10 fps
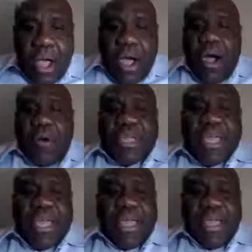
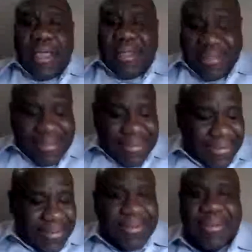okay.
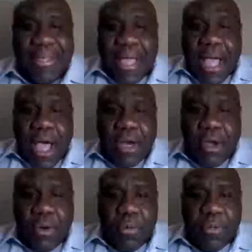
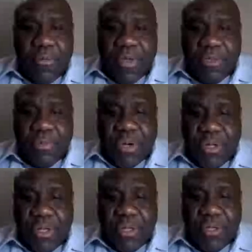Hello, Facebook
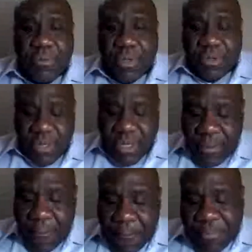community.
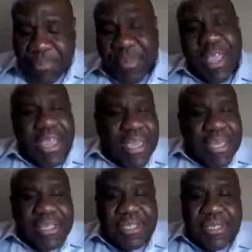
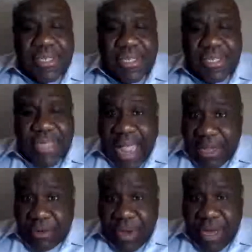This is Ty
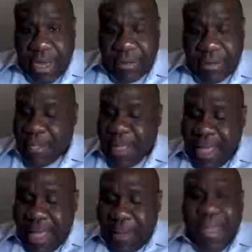Green
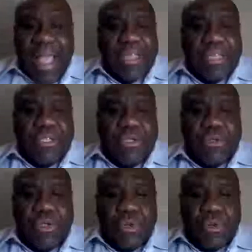back to
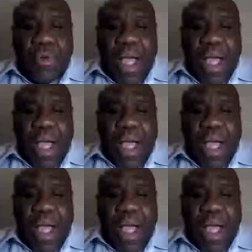do